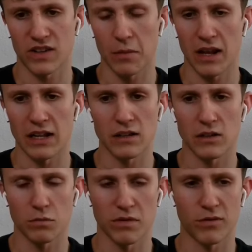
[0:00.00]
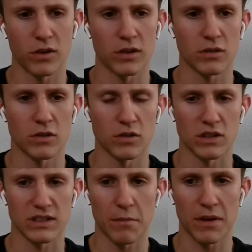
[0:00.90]
a lot of time in the altitude before you go
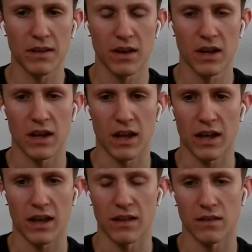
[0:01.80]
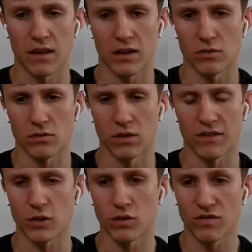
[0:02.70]
to the summit. And yeah,
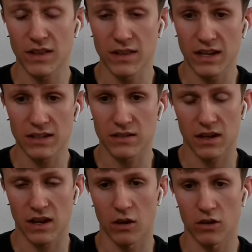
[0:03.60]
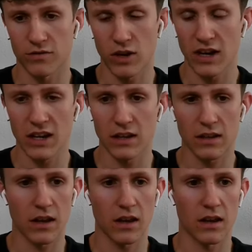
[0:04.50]
to have a good fitness, a lot of
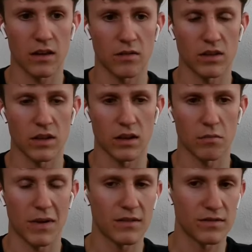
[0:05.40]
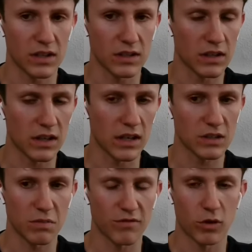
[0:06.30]
training in the, the months and in the
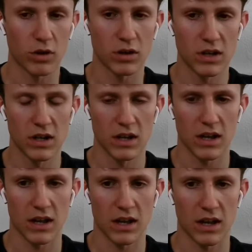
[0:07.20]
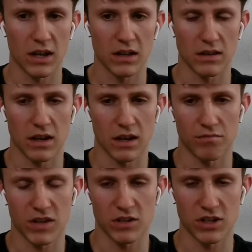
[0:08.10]
years before. And
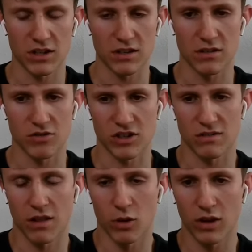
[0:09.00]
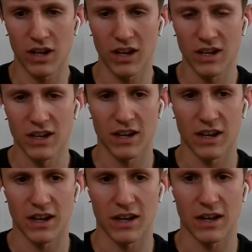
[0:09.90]
yeah, and just, just slowly.
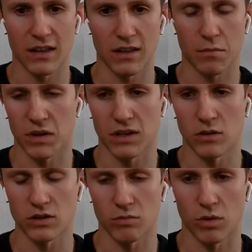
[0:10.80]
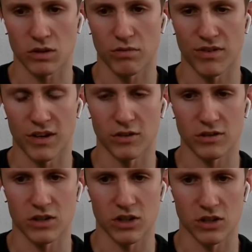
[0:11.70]
And, but it also works without
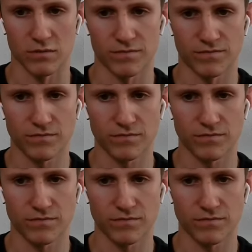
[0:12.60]
oxygen.